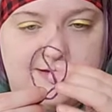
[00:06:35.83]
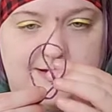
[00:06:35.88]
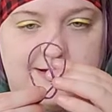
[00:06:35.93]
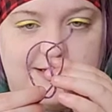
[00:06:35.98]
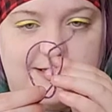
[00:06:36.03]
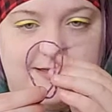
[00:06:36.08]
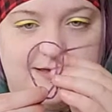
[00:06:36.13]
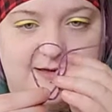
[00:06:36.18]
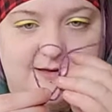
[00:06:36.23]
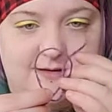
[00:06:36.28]

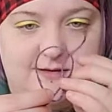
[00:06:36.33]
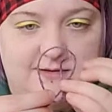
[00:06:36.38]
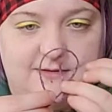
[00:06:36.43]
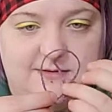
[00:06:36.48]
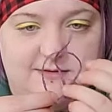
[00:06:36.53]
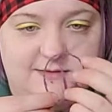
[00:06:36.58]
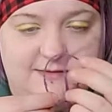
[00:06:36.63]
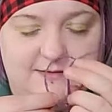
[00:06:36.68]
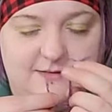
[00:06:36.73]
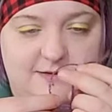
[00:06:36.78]
and then
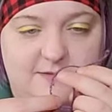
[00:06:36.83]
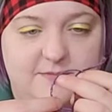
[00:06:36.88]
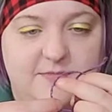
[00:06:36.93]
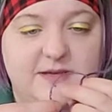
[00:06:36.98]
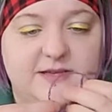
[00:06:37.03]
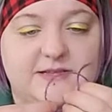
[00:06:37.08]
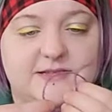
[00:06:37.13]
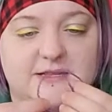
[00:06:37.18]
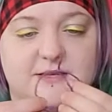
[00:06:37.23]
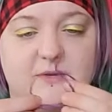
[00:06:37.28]

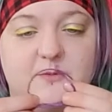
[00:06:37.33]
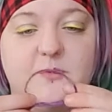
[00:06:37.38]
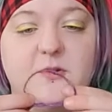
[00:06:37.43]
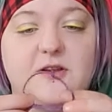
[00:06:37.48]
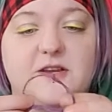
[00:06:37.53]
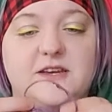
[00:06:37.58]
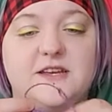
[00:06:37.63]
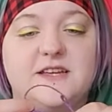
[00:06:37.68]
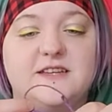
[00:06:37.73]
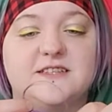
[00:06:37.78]
basically what
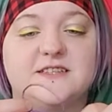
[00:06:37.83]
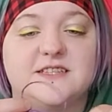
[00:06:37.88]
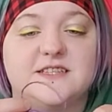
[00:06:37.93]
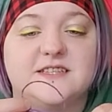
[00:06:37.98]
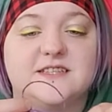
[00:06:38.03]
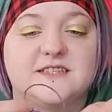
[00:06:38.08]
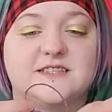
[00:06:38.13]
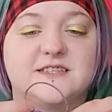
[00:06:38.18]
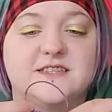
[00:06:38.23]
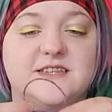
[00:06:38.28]
it
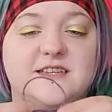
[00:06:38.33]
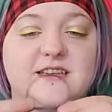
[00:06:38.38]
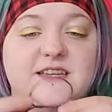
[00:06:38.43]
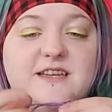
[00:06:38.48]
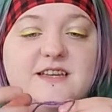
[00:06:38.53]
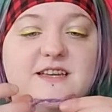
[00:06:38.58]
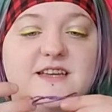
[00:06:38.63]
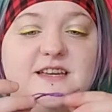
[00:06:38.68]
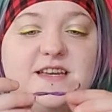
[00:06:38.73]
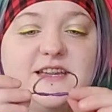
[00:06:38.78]
is
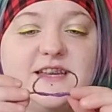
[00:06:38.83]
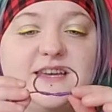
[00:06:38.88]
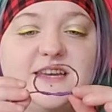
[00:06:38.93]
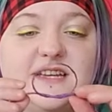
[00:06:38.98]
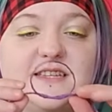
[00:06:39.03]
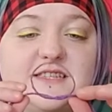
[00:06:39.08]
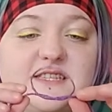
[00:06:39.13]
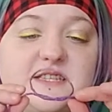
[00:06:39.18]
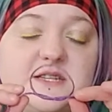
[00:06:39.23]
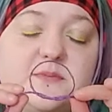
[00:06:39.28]

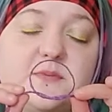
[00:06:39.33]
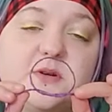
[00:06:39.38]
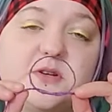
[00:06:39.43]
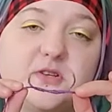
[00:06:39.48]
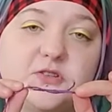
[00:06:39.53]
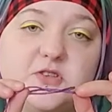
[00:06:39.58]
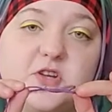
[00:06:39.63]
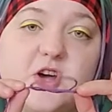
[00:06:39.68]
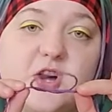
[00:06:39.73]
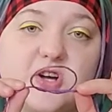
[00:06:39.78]
it's a
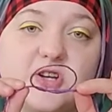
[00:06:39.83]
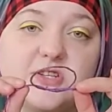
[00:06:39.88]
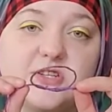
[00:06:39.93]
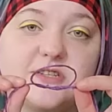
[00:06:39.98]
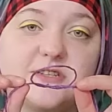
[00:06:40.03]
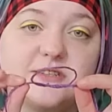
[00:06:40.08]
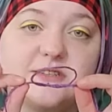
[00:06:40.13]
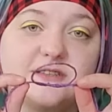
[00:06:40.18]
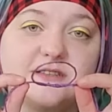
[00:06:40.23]
typical knot.